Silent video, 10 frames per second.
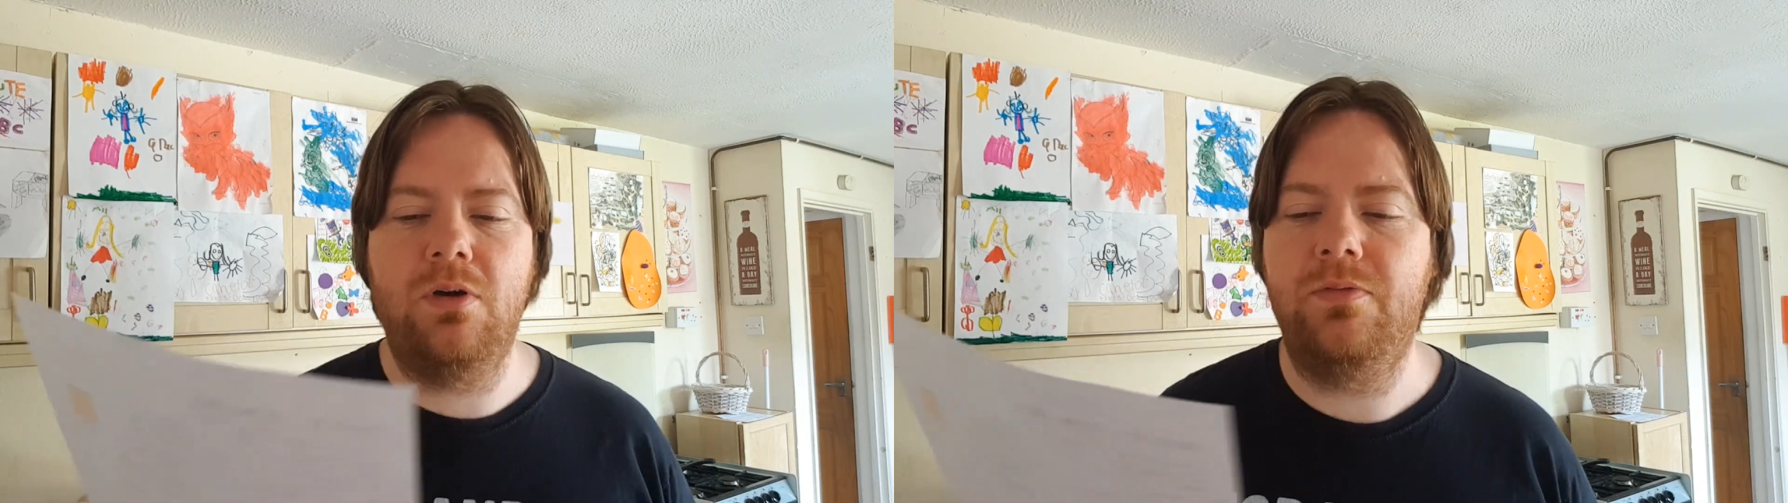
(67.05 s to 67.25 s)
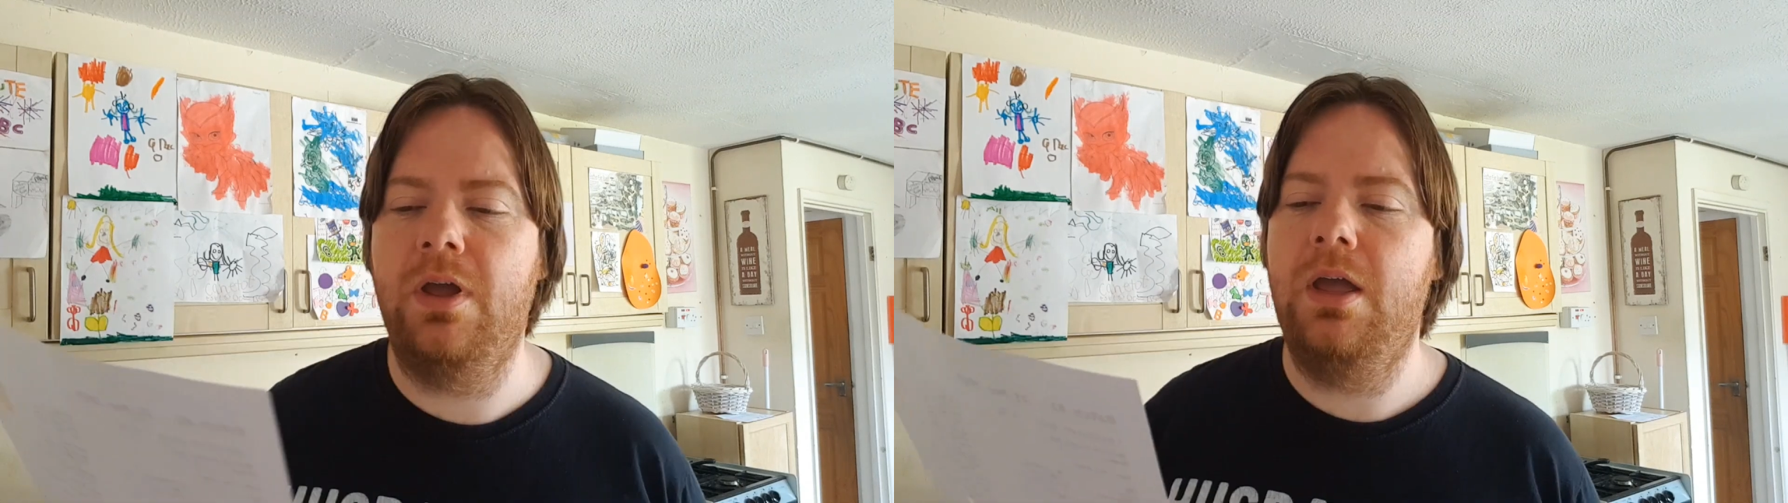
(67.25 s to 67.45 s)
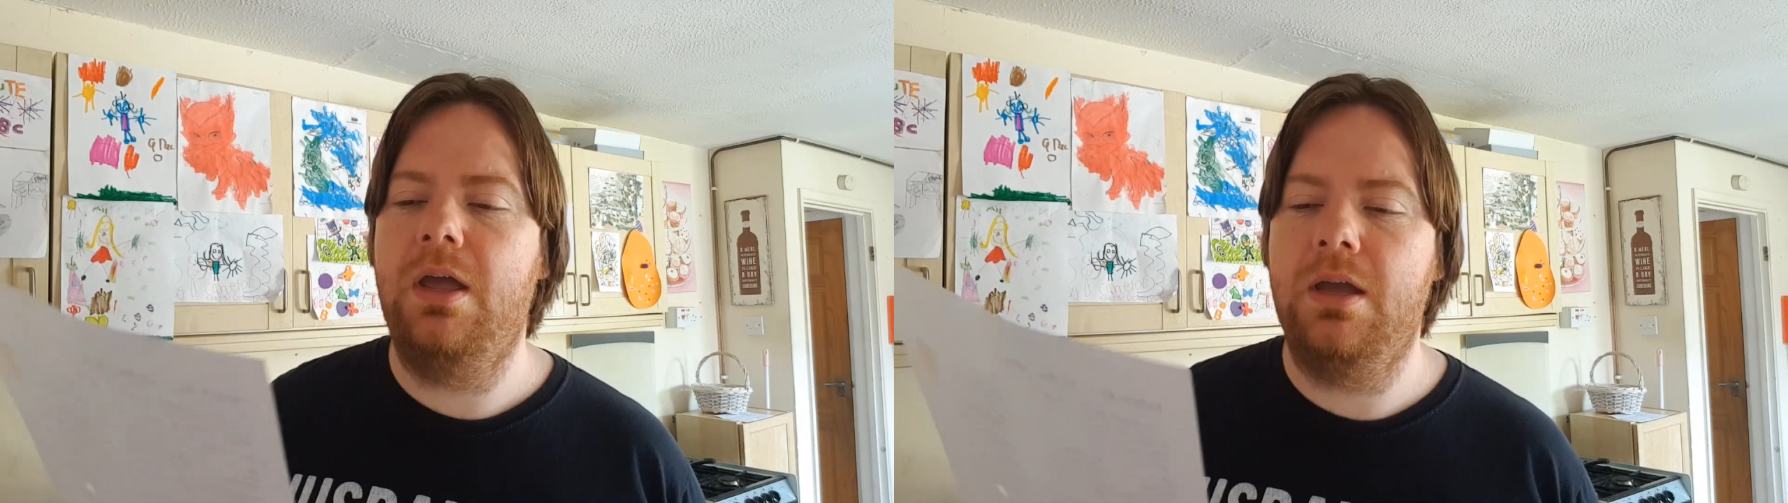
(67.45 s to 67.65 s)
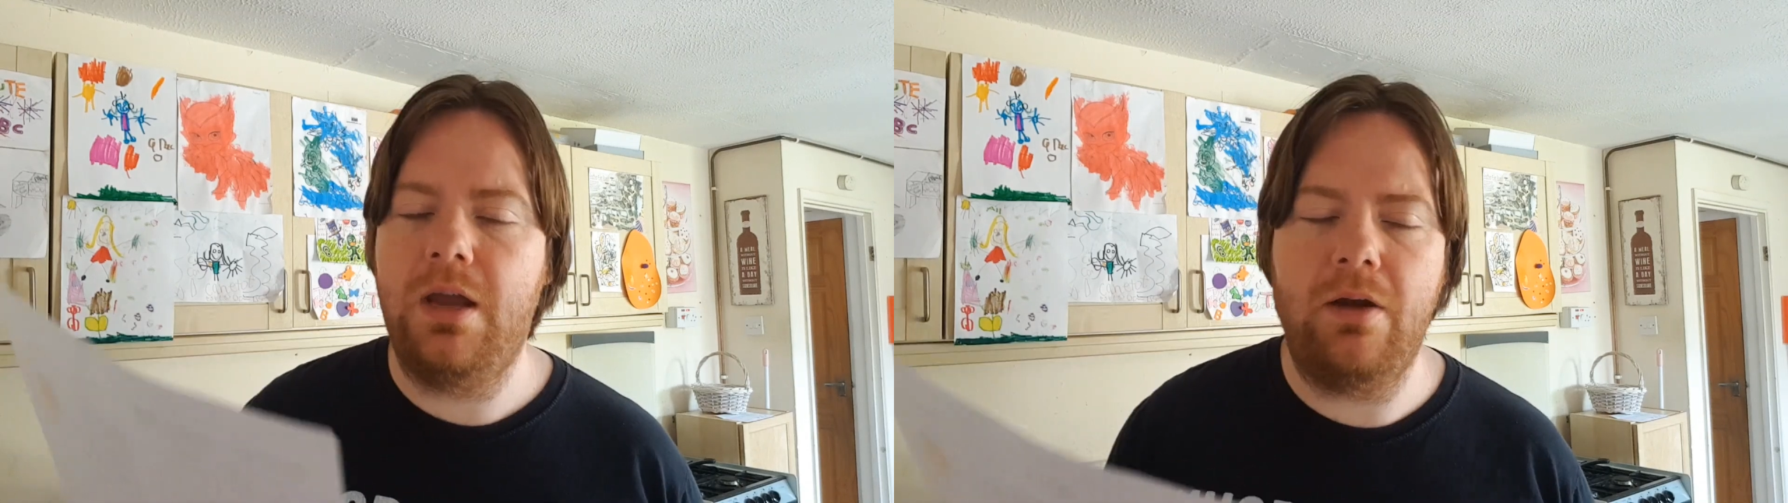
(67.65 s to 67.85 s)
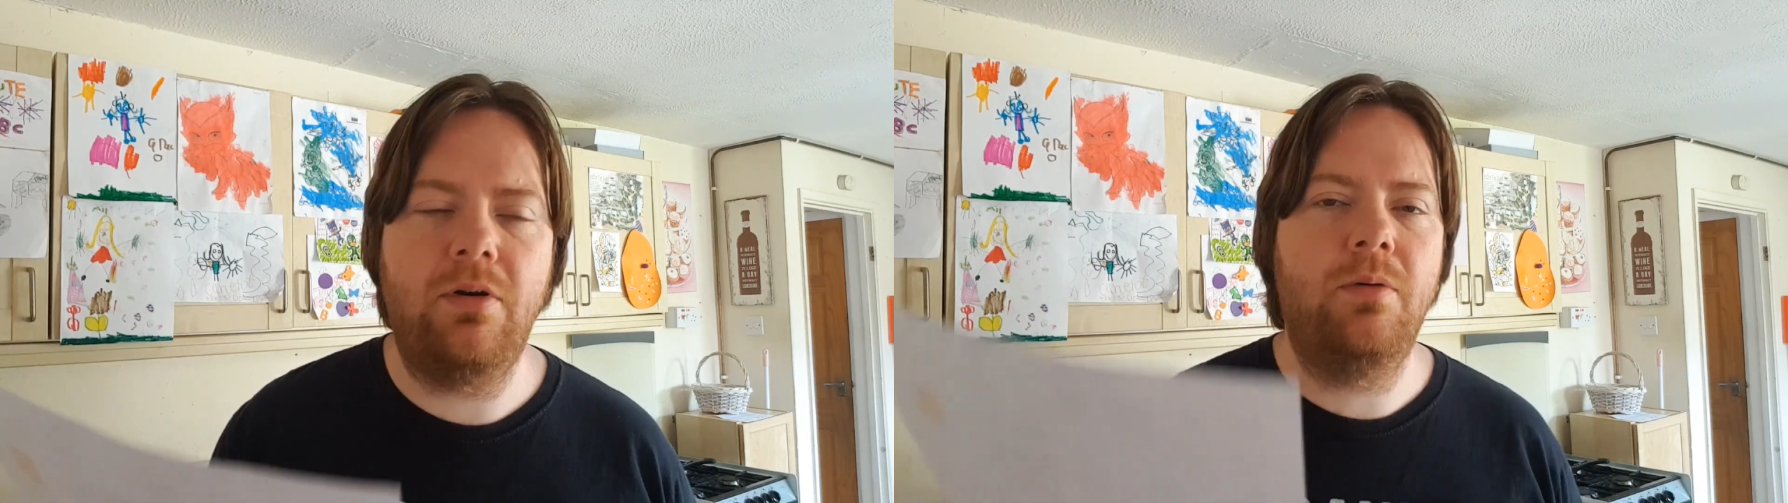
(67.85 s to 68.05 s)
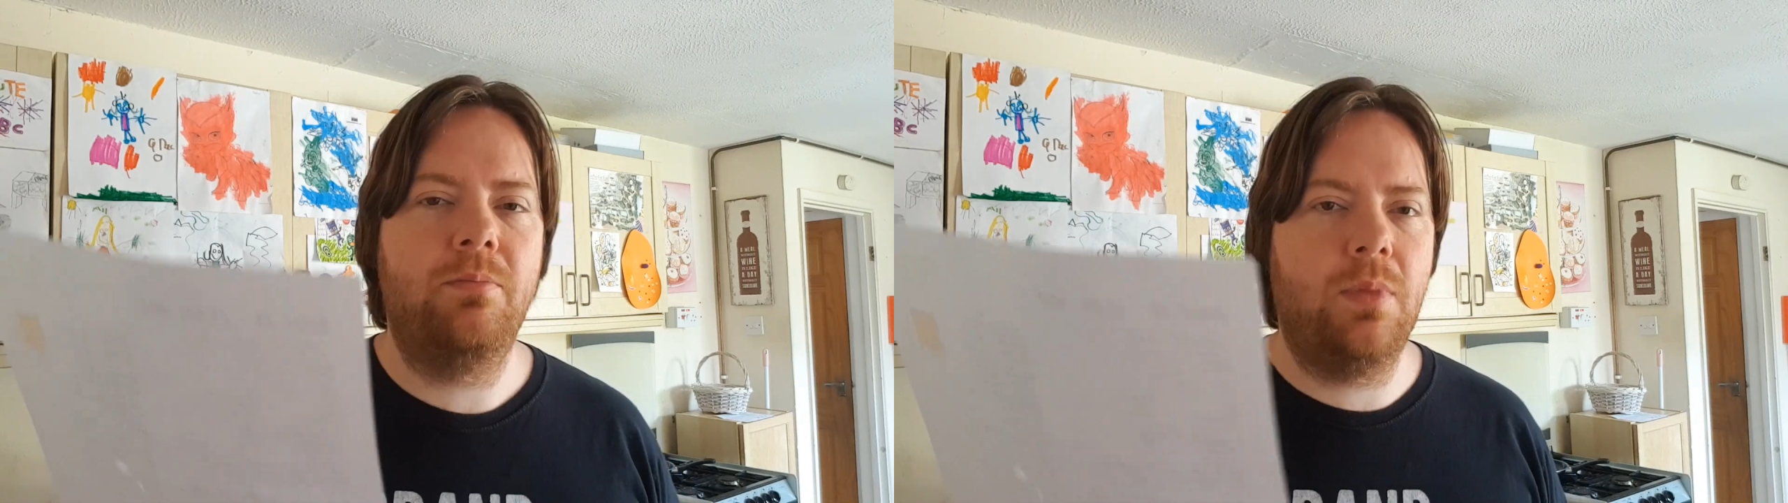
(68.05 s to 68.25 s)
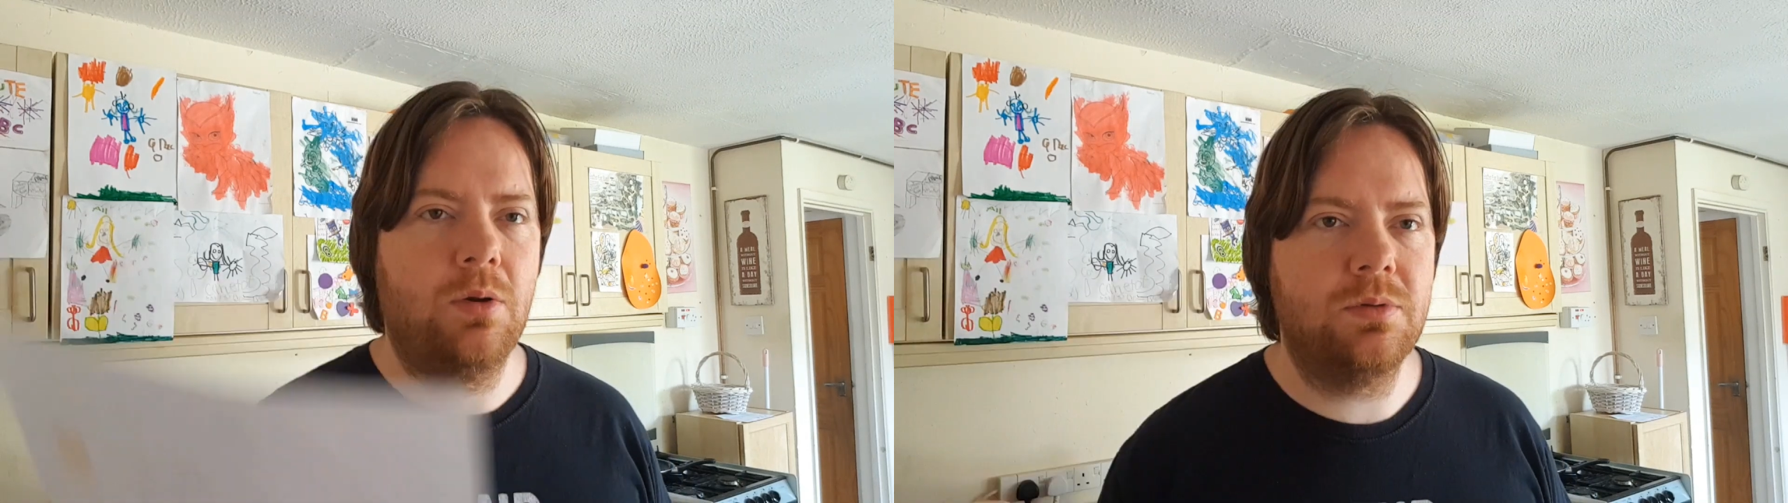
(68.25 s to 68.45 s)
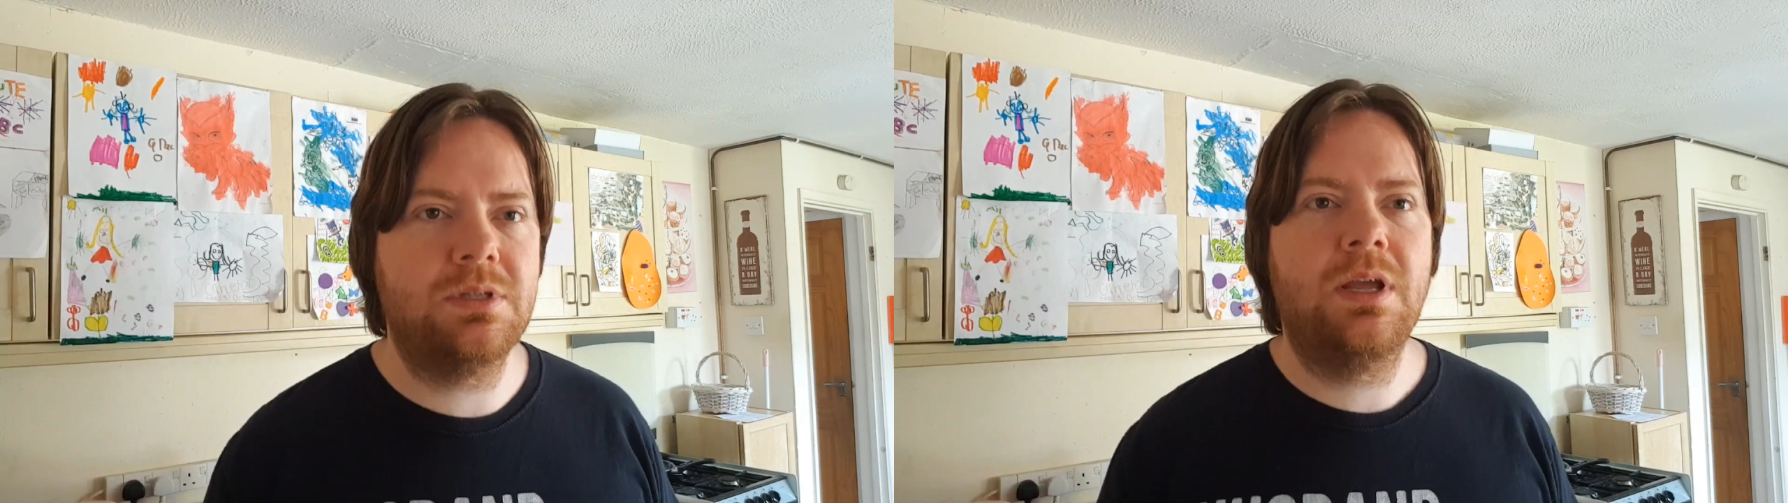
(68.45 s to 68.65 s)
of Cara
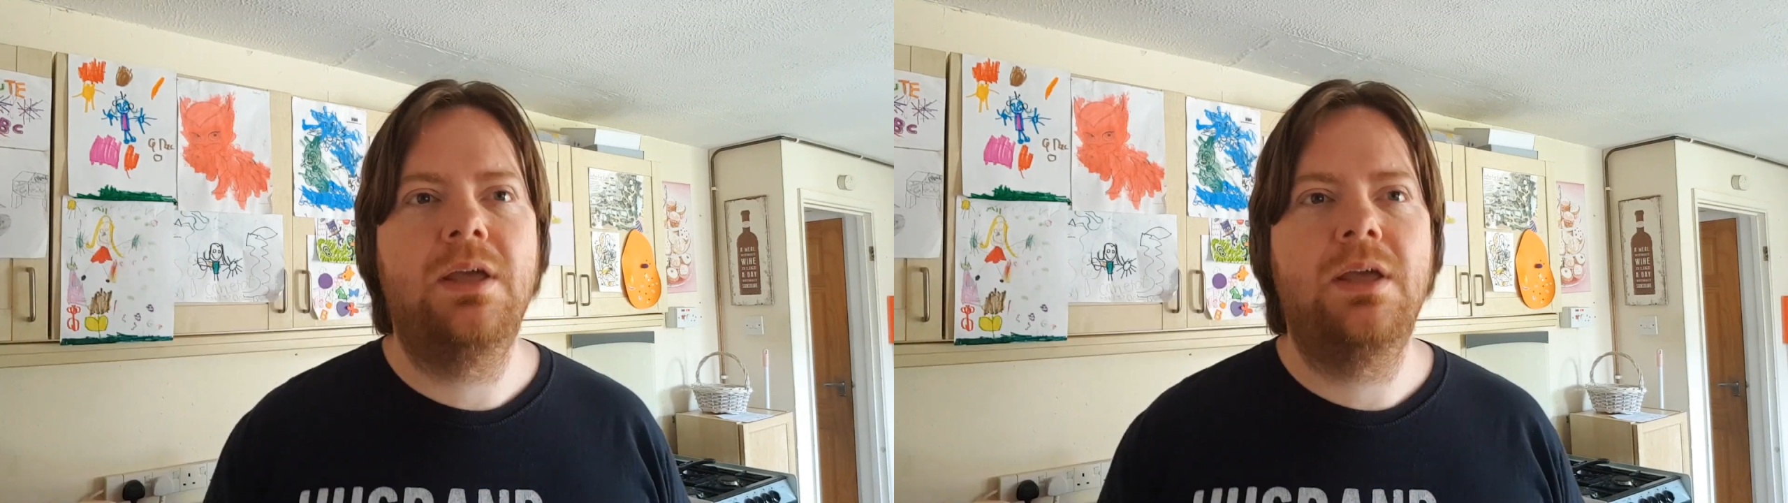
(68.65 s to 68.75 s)
malt.